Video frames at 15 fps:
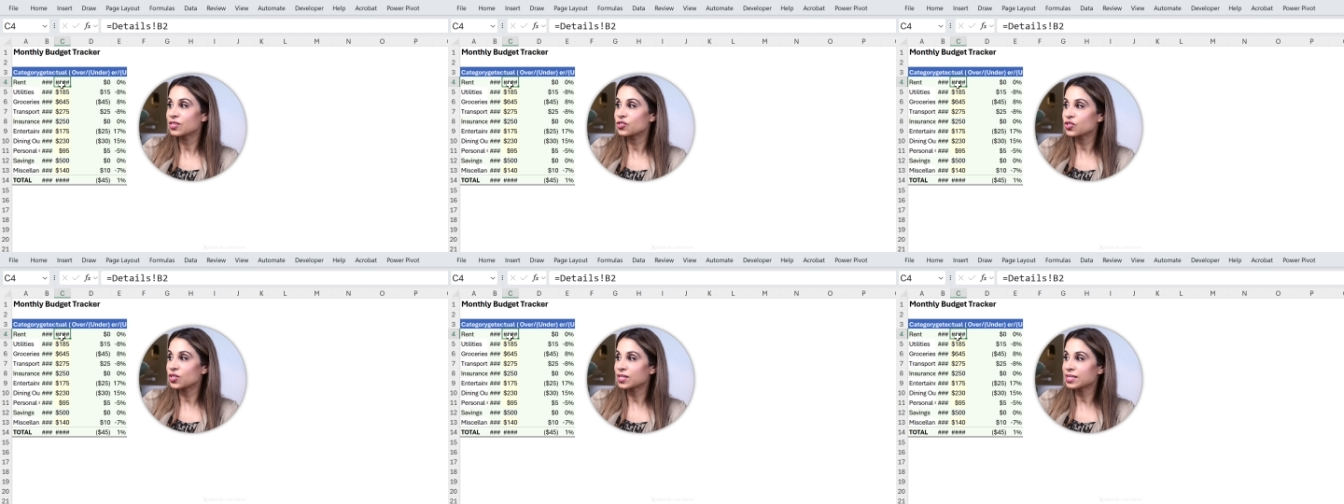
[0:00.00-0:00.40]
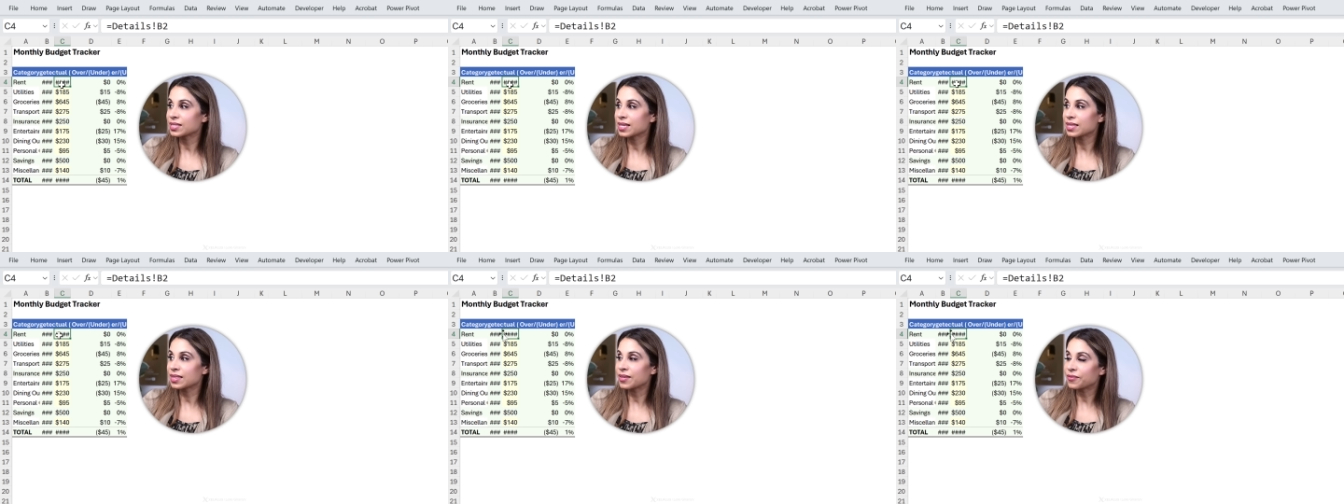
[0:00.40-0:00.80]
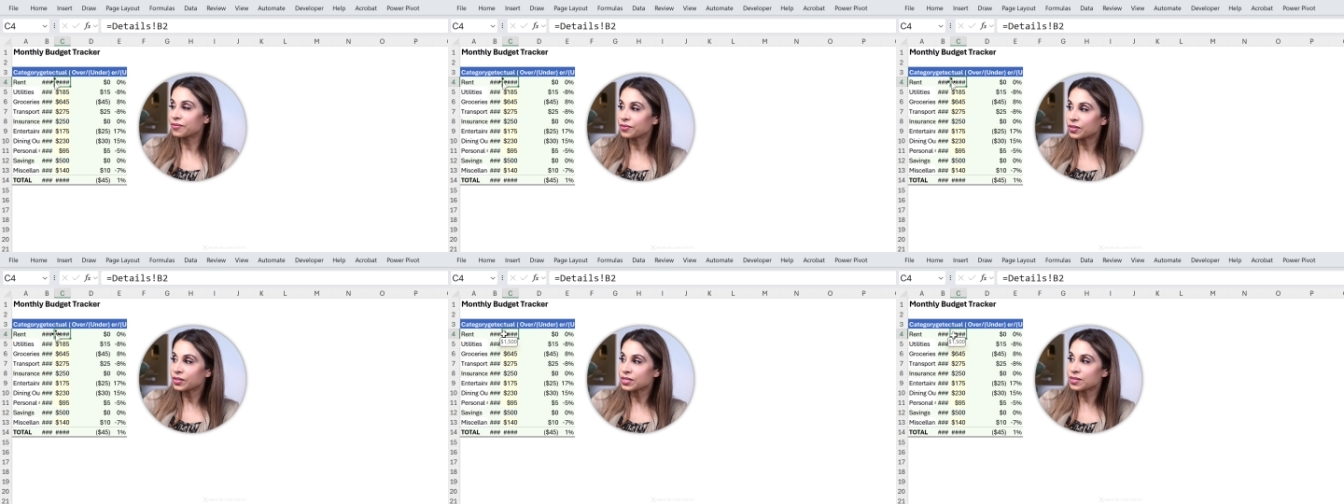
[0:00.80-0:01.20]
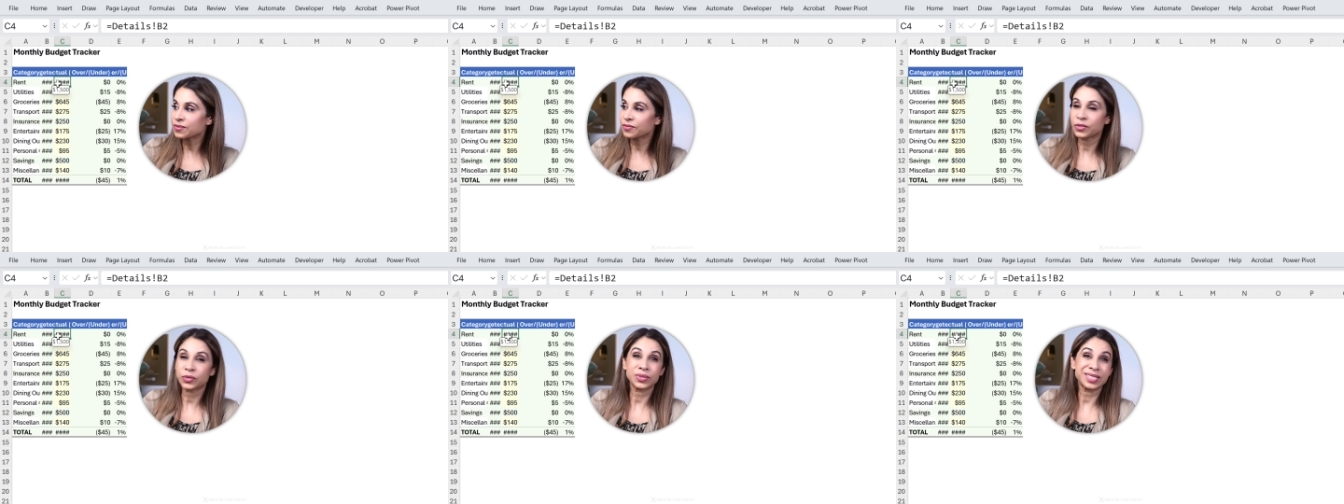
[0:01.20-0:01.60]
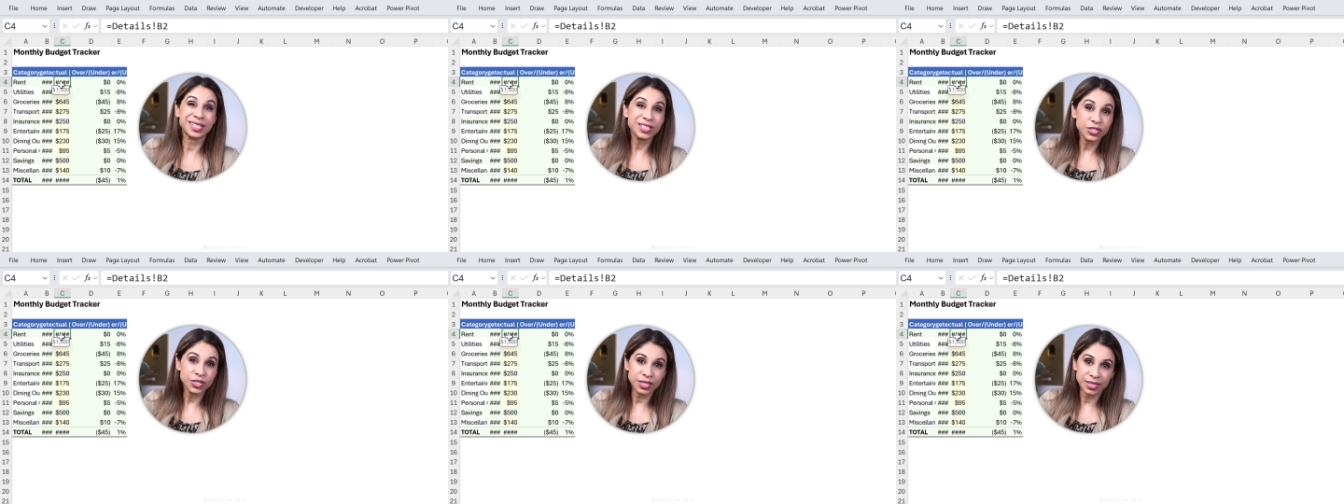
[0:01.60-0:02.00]
just the first few
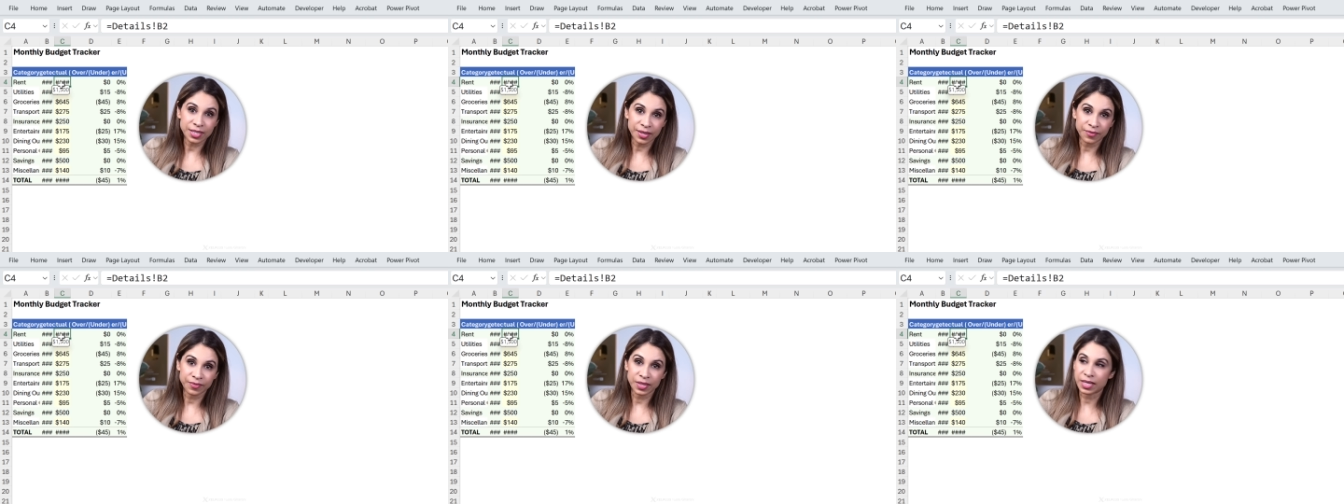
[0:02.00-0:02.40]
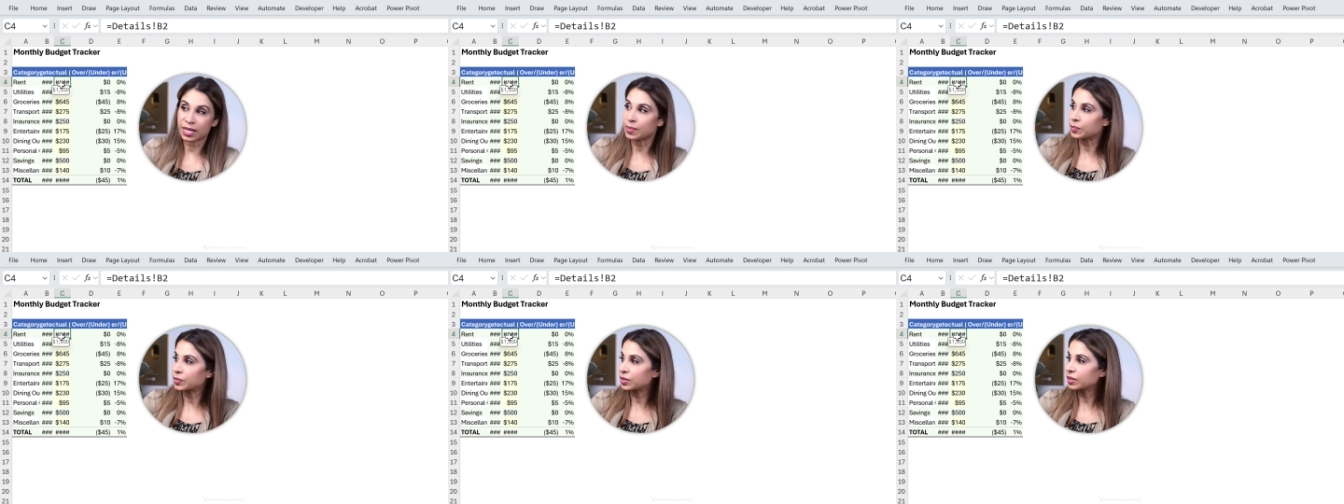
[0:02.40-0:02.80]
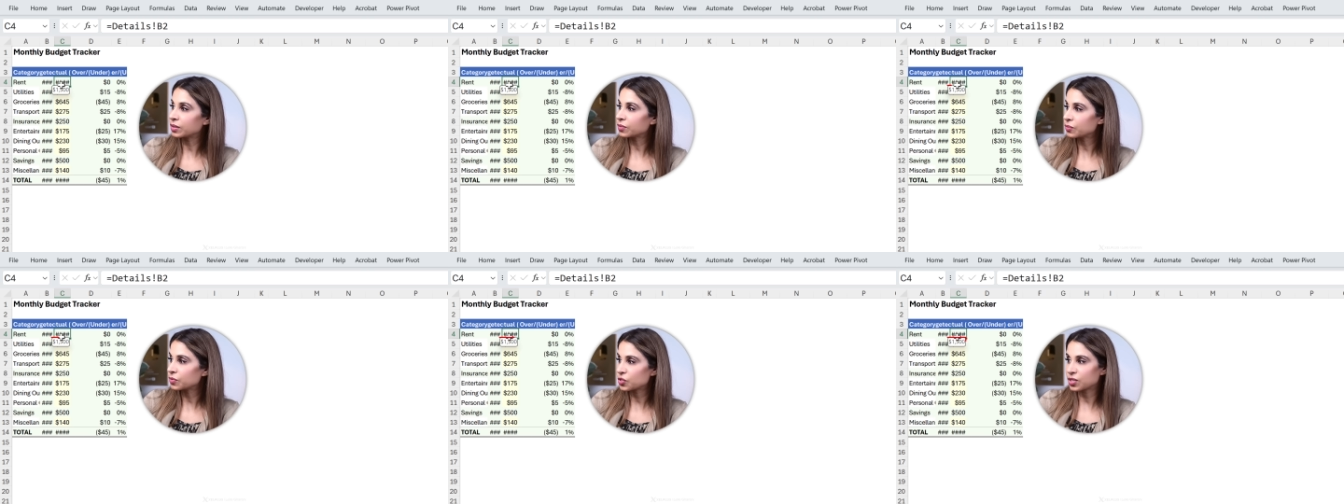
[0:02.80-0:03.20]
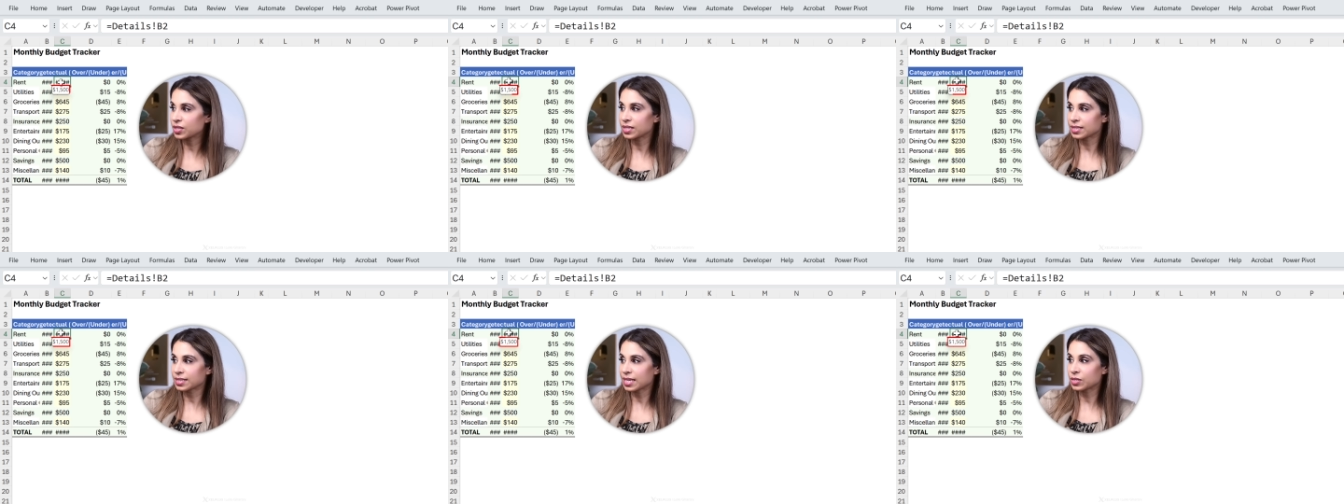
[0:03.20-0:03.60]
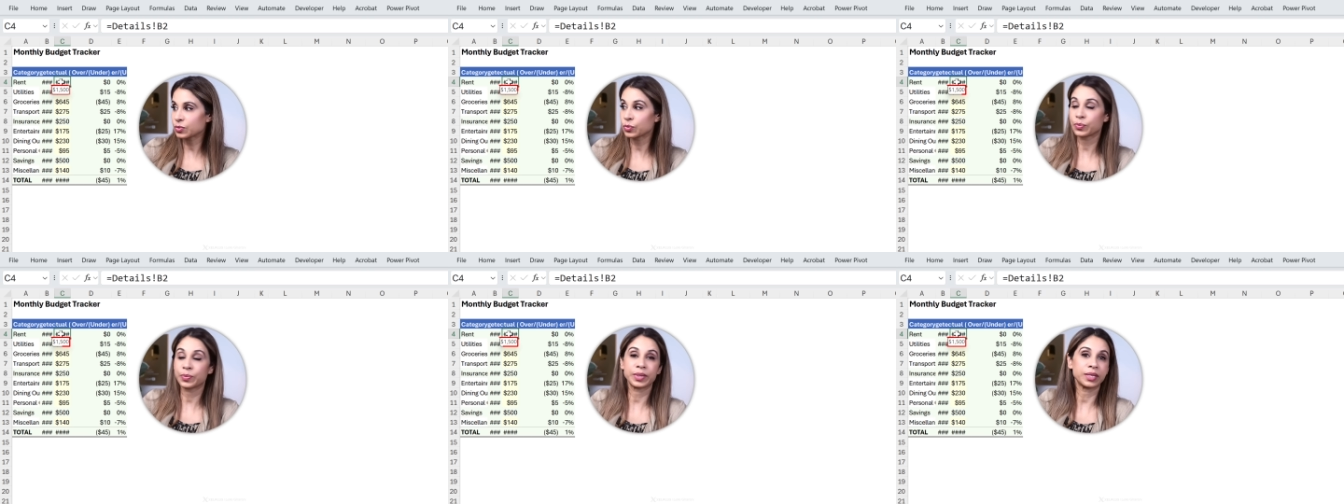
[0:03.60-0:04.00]
digits of the number, which in this case
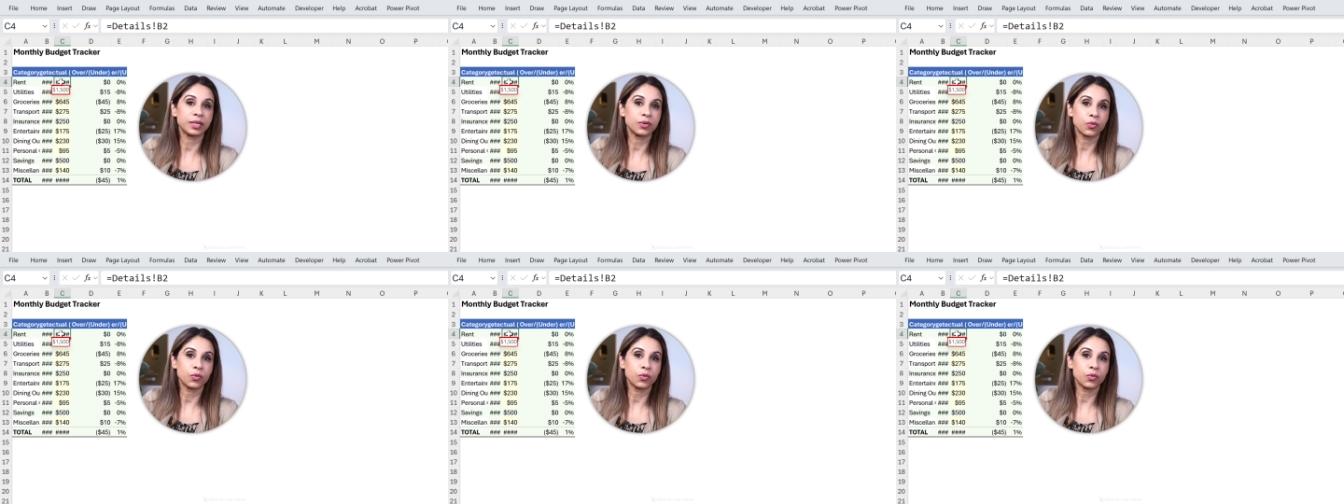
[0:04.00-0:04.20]
would be